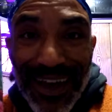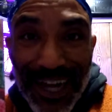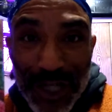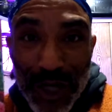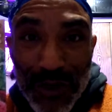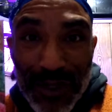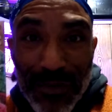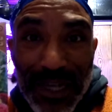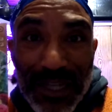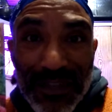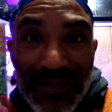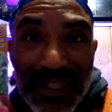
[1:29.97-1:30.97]
I chose it
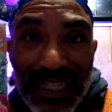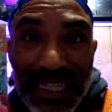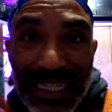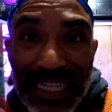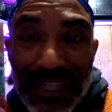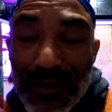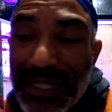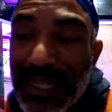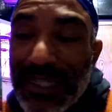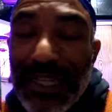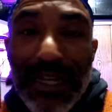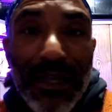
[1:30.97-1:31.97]
because of its
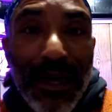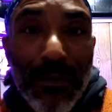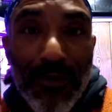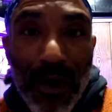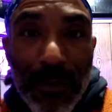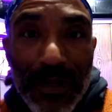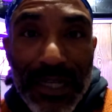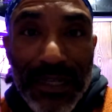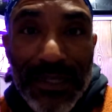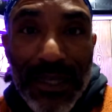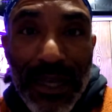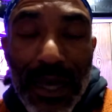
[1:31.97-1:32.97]
disease-resistant
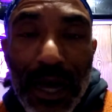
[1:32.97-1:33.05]
properties,